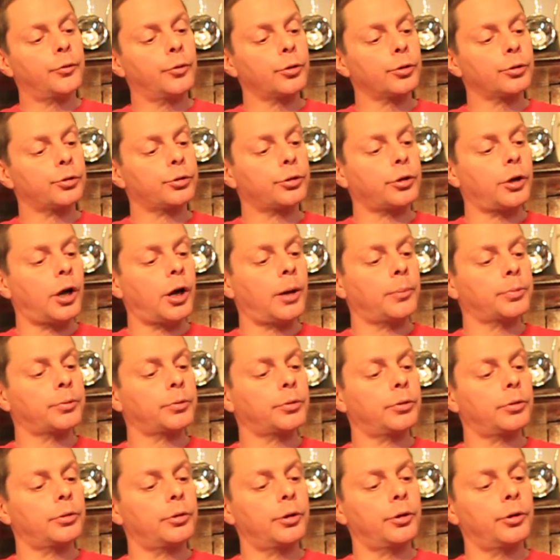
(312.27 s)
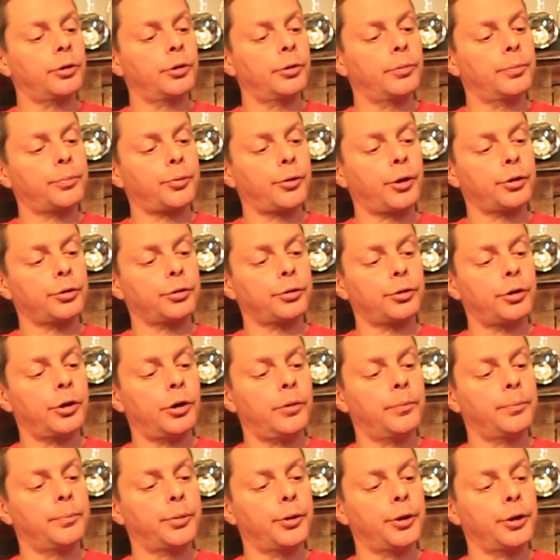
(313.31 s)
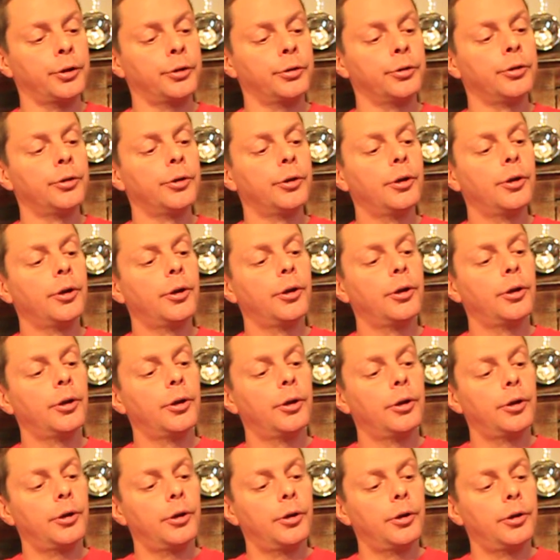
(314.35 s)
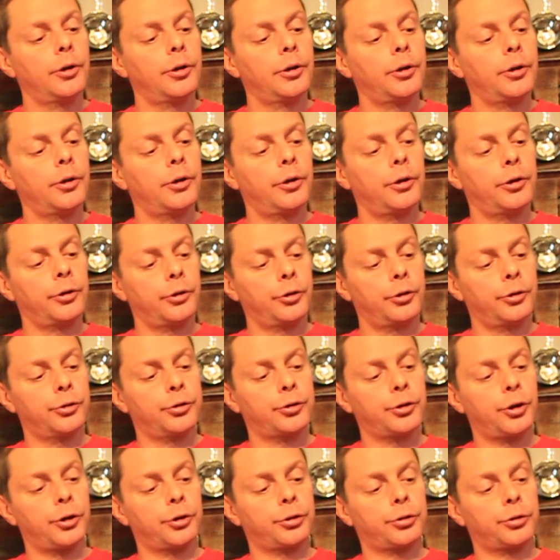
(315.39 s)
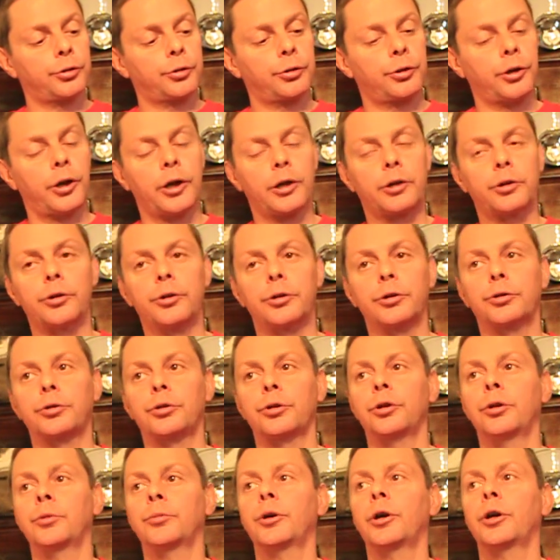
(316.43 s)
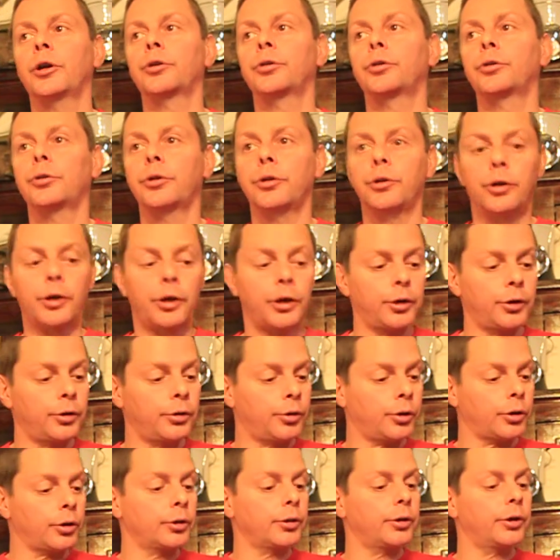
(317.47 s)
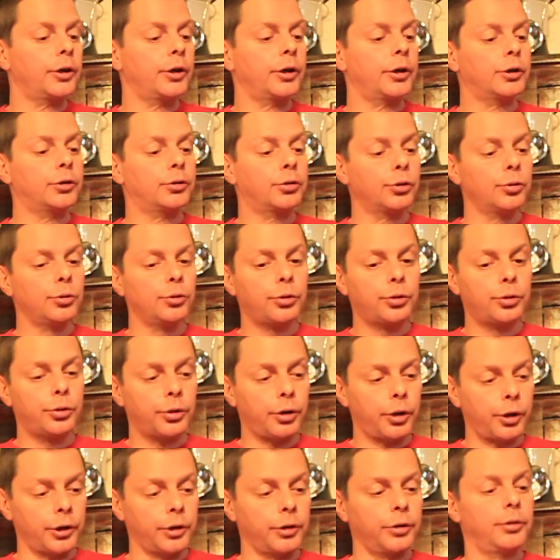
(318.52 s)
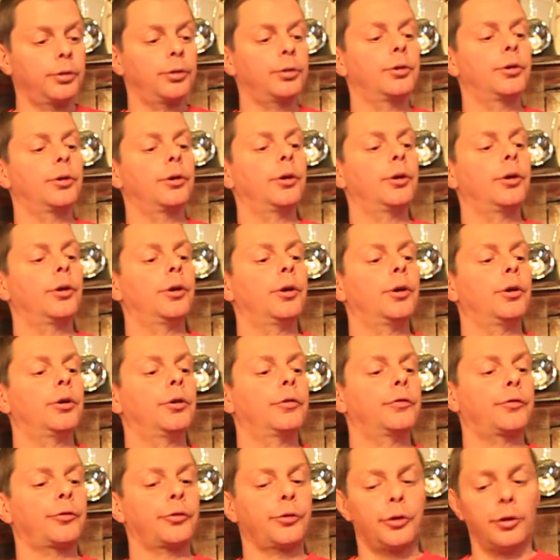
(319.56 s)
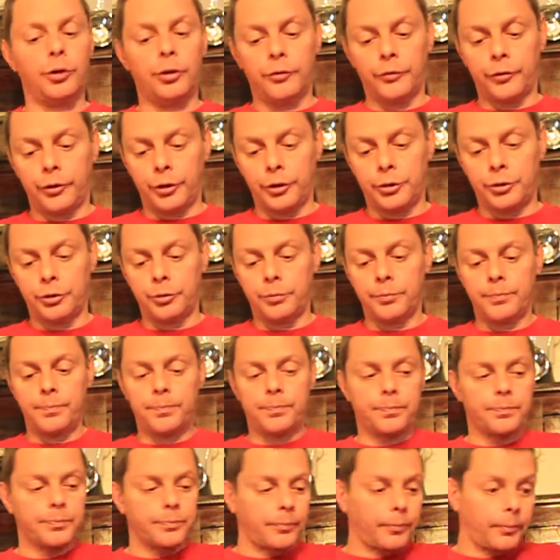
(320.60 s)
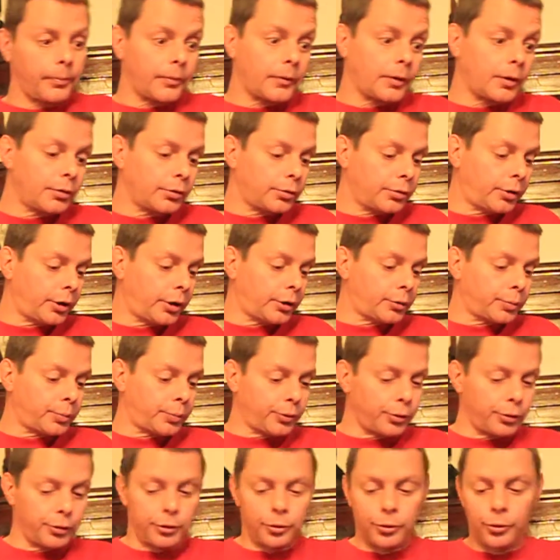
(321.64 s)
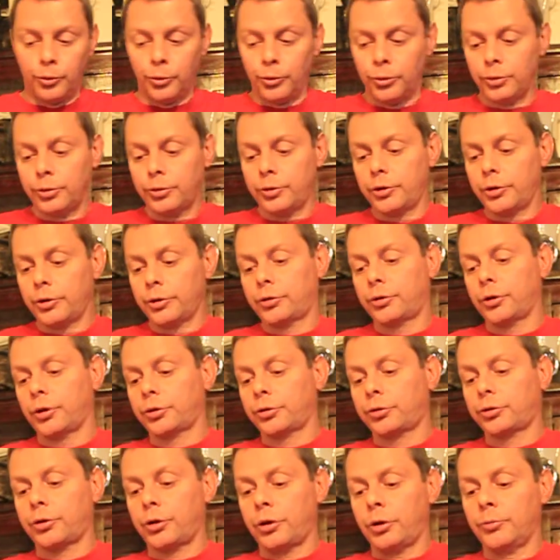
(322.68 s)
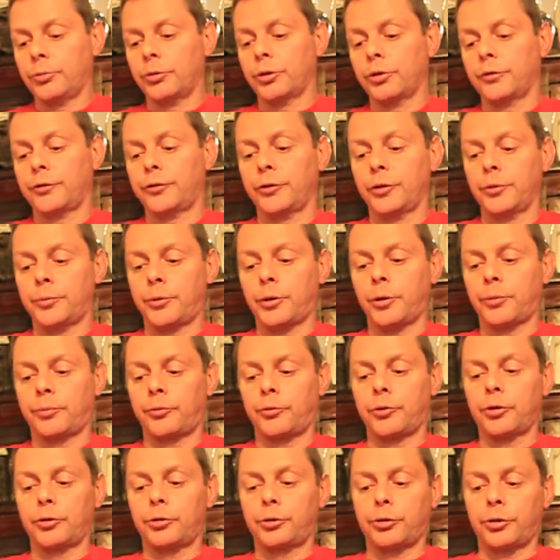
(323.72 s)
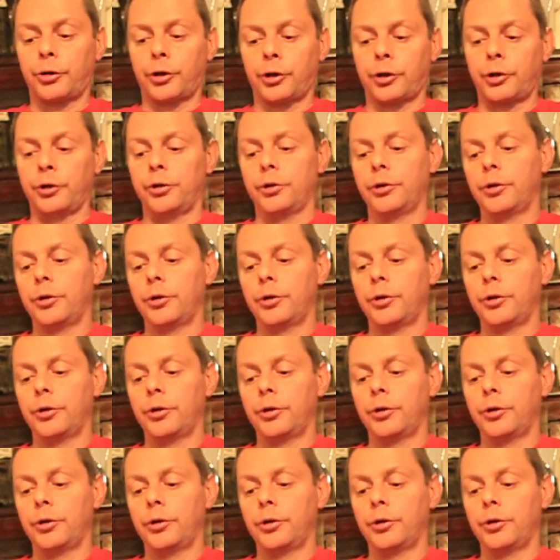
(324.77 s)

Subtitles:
stops and the press down pin, and it adjusts exactly the same as the AR A2 sight for elevation. So that's pretty cool. It does come with a flip up rear sight.